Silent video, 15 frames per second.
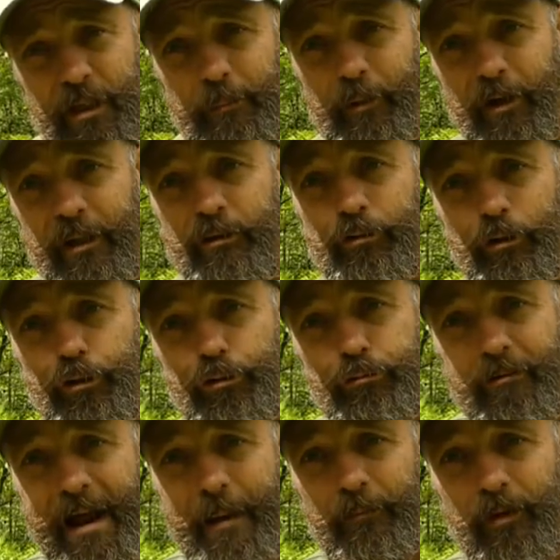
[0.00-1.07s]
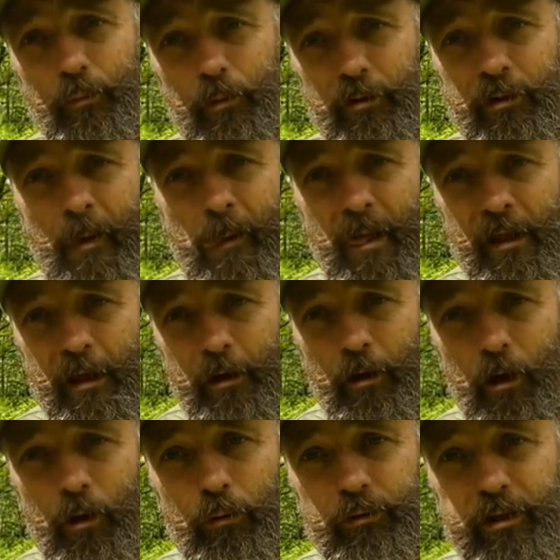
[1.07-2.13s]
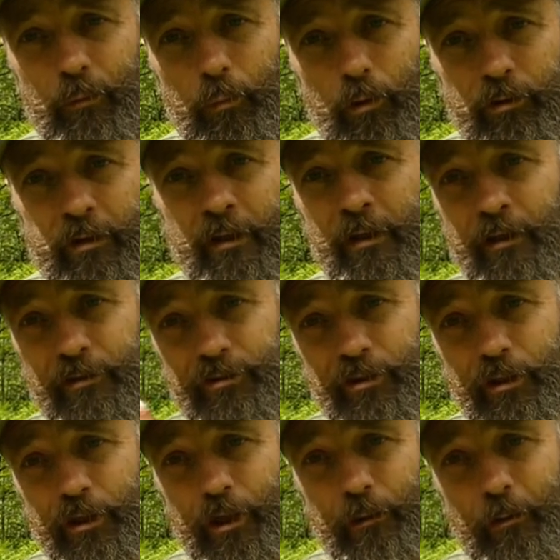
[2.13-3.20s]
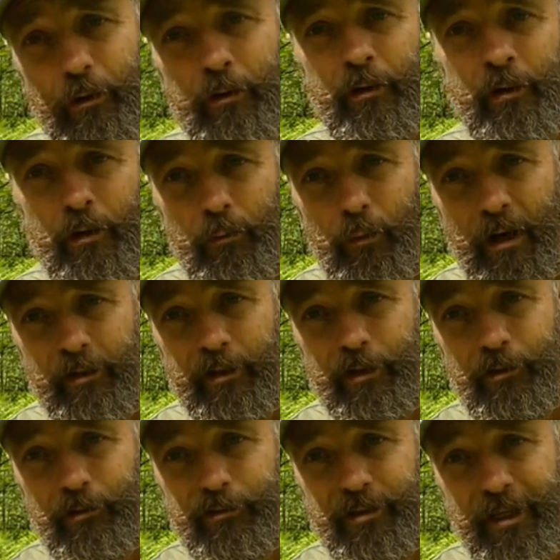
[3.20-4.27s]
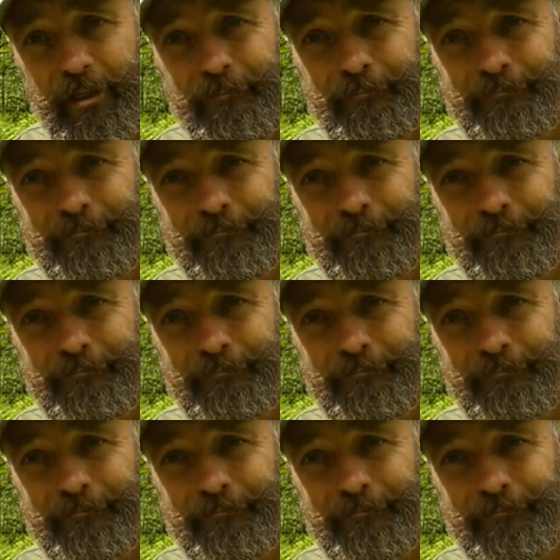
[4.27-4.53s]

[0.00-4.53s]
the body to trap the wood and hold the wood secure while you cut it.